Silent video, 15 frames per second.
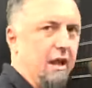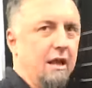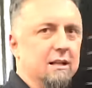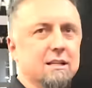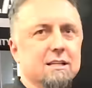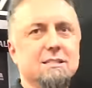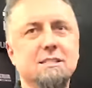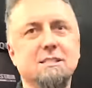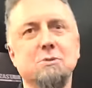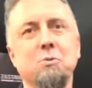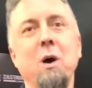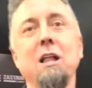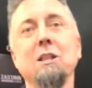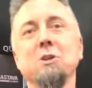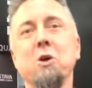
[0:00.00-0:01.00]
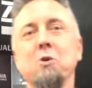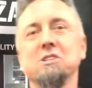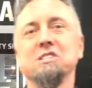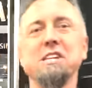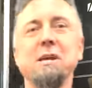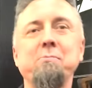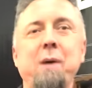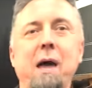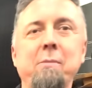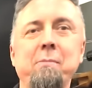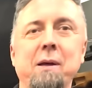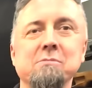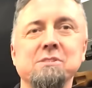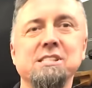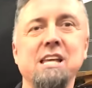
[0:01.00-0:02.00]
This is well-known ZPAP
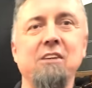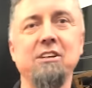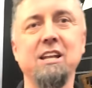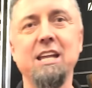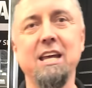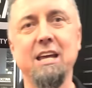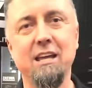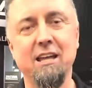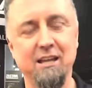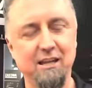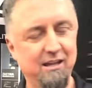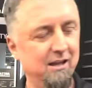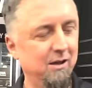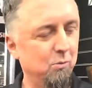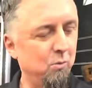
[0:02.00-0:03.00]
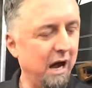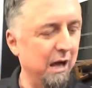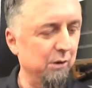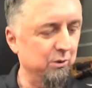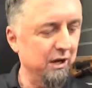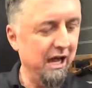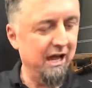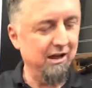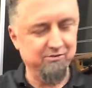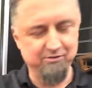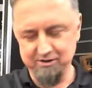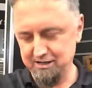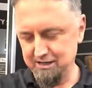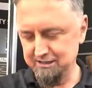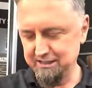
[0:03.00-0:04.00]
M70. Why we have
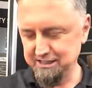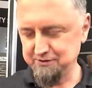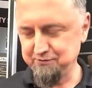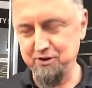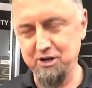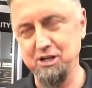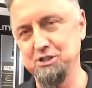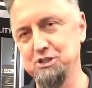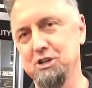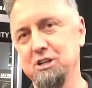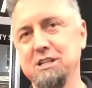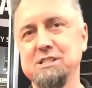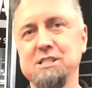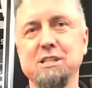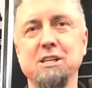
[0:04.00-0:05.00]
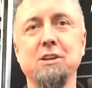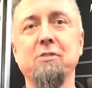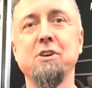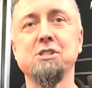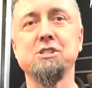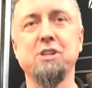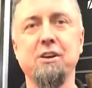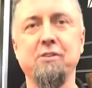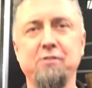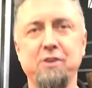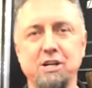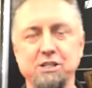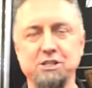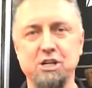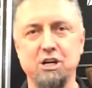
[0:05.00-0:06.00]
this furniture, this anniversary
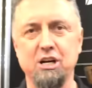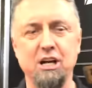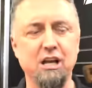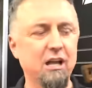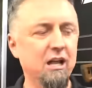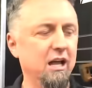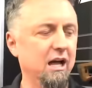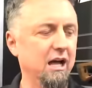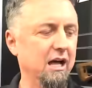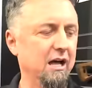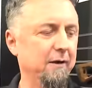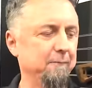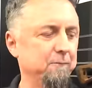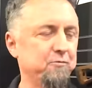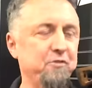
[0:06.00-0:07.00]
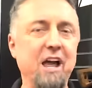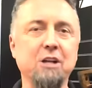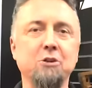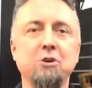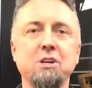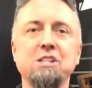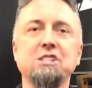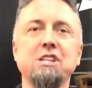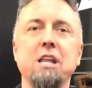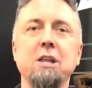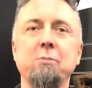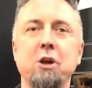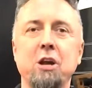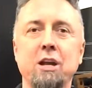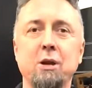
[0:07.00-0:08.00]
furniture. Factory
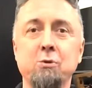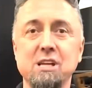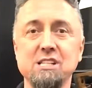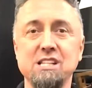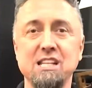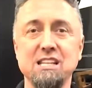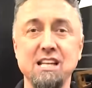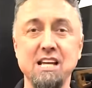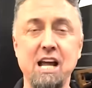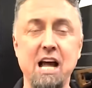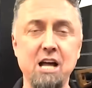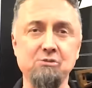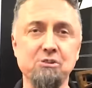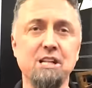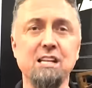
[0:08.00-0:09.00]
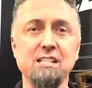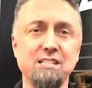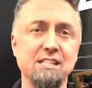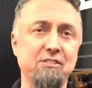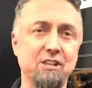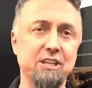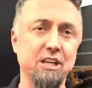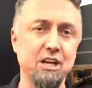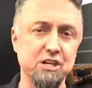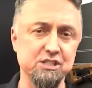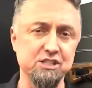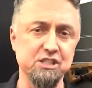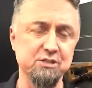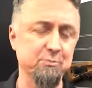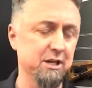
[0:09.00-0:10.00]
celebrated recently 170
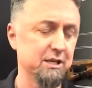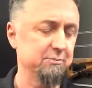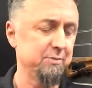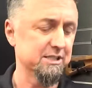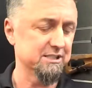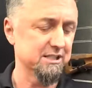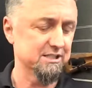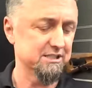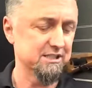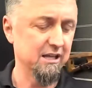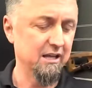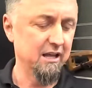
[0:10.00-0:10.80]
years in business.